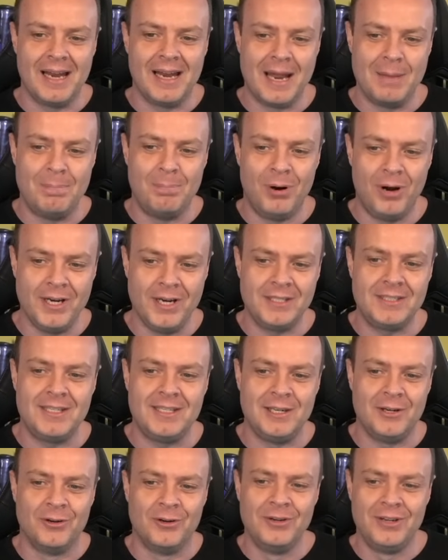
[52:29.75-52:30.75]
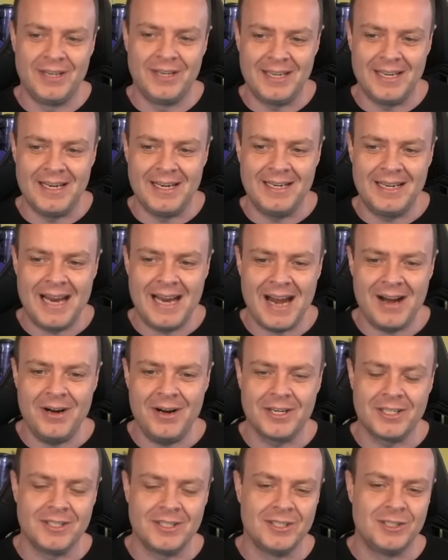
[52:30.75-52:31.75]
And I point to the undergeared
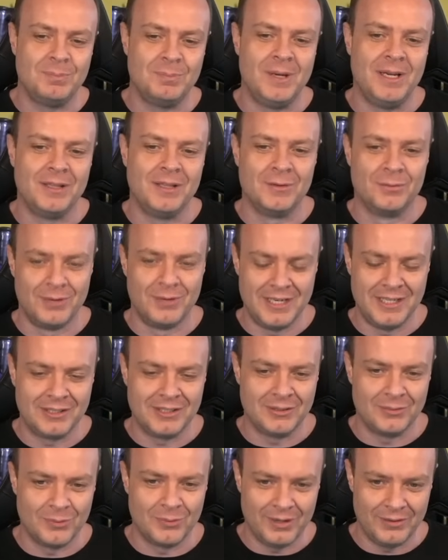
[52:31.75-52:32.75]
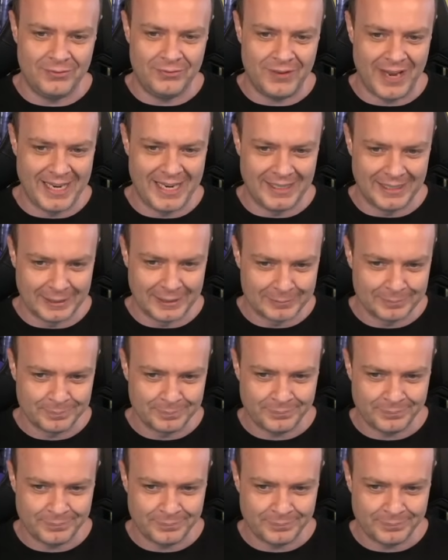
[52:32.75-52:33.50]
characters being the reason we're failing.